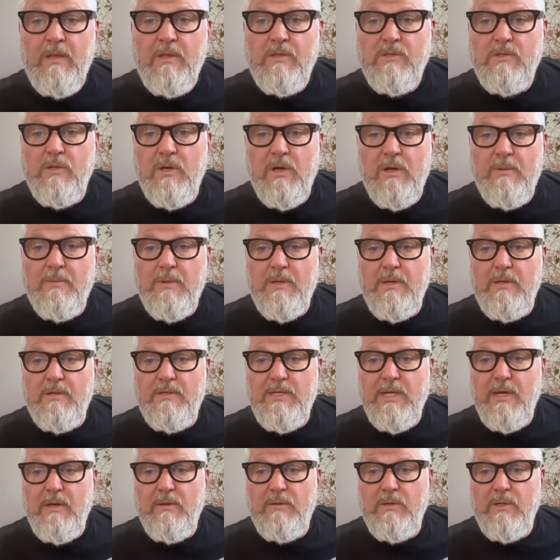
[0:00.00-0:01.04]
So I'm going to
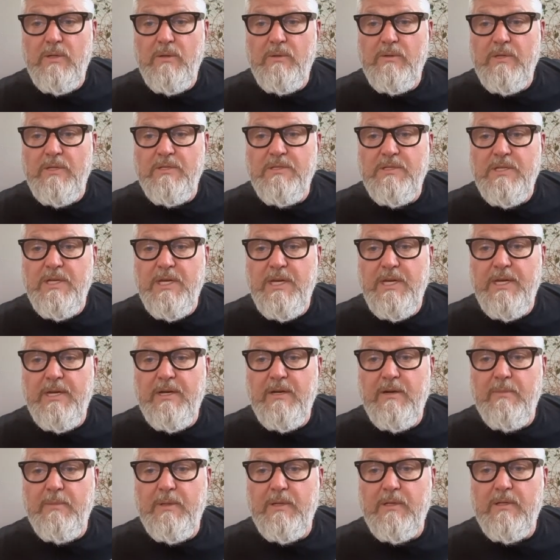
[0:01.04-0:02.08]
download this
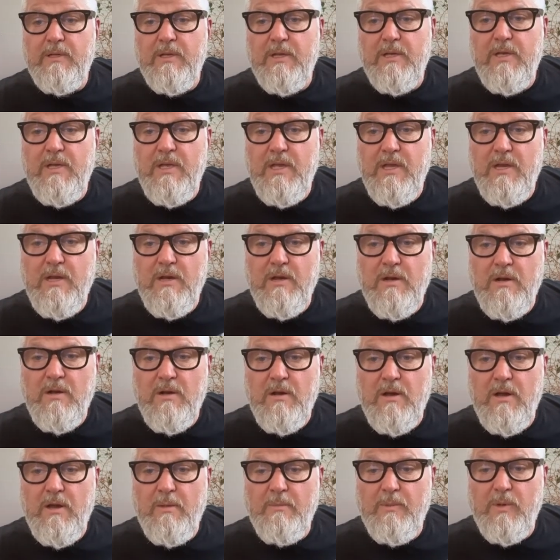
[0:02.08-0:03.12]
here. I'm going to click
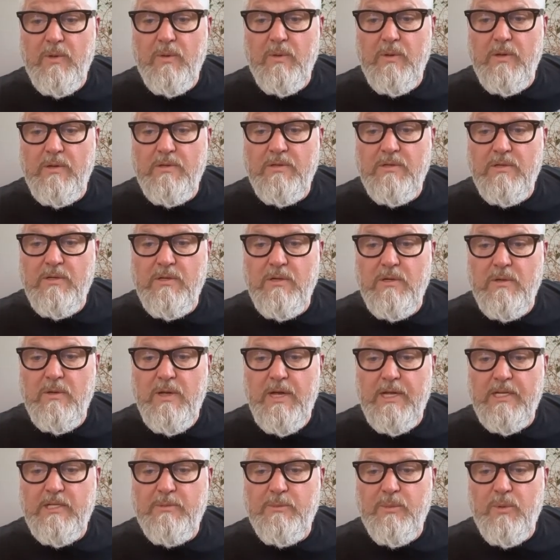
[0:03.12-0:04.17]
here. I'm going to
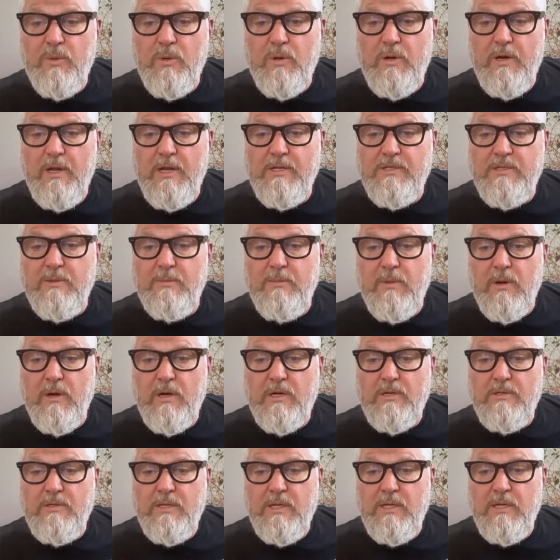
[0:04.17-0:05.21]
export as a
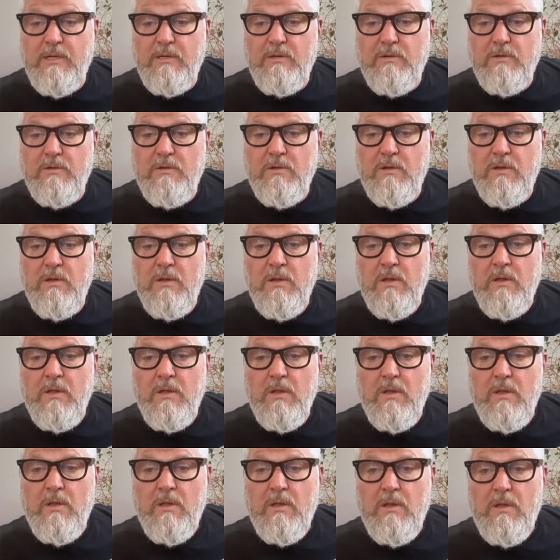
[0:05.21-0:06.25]
markdown.
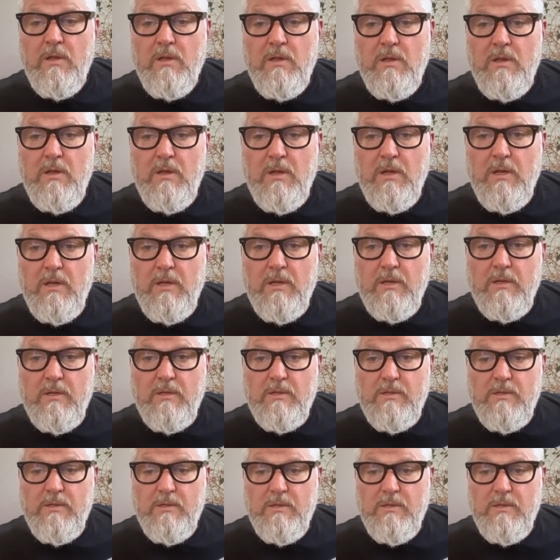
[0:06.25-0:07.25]
And